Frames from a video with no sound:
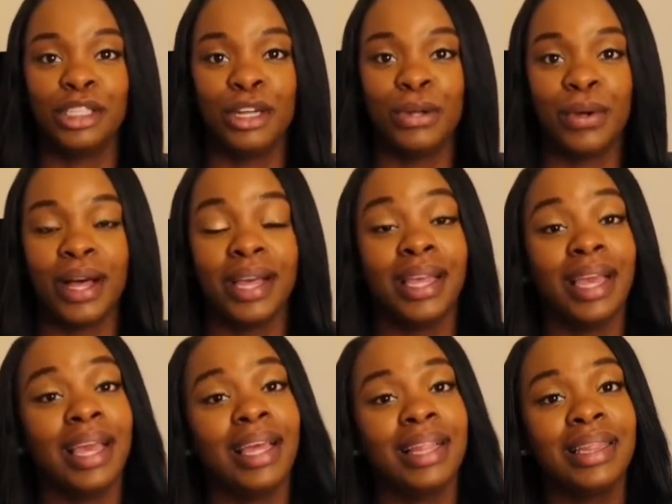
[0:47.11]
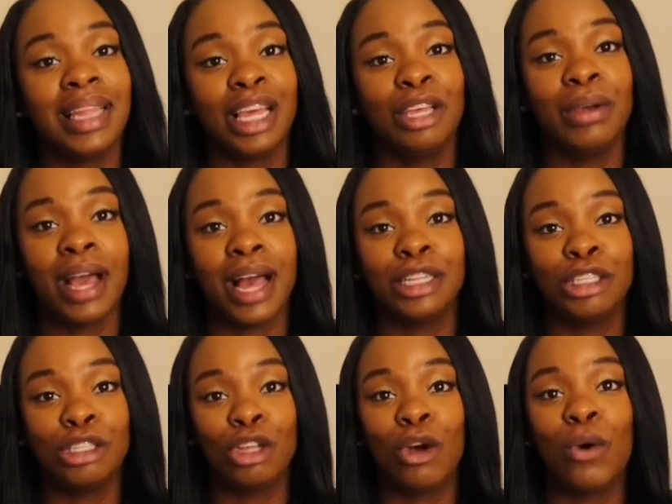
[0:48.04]
So again, thank you guys
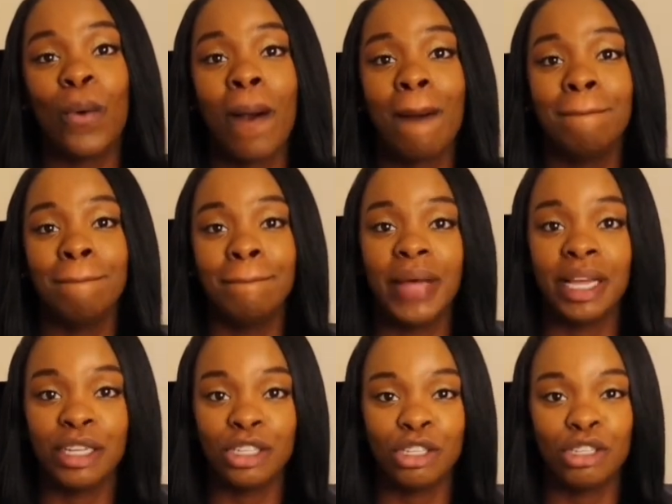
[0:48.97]
so much.